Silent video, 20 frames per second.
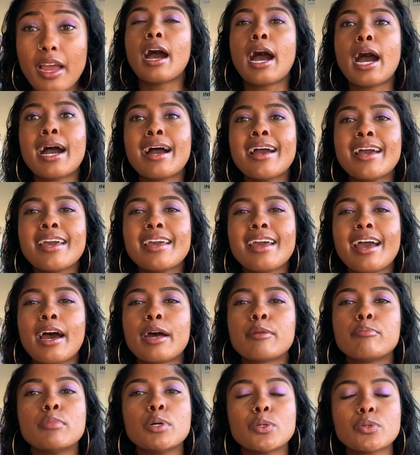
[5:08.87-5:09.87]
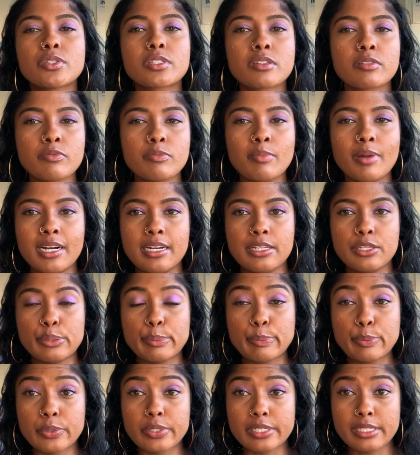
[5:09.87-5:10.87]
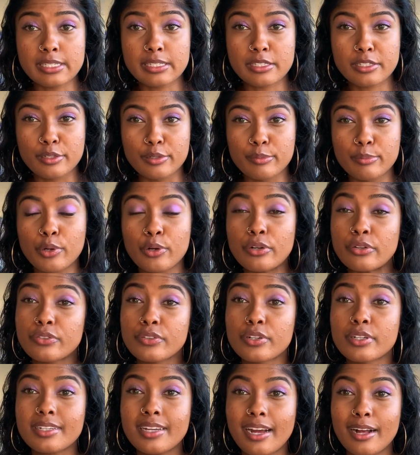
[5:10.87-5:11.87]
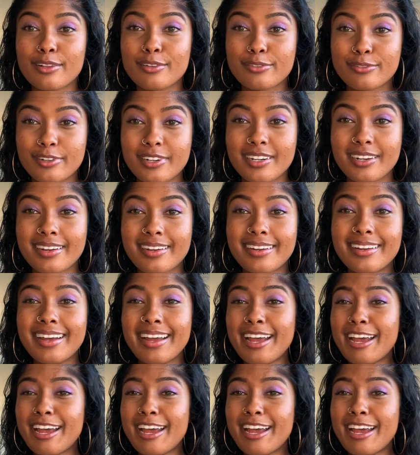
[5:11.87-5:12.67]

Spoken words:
I had most of my support system over in California,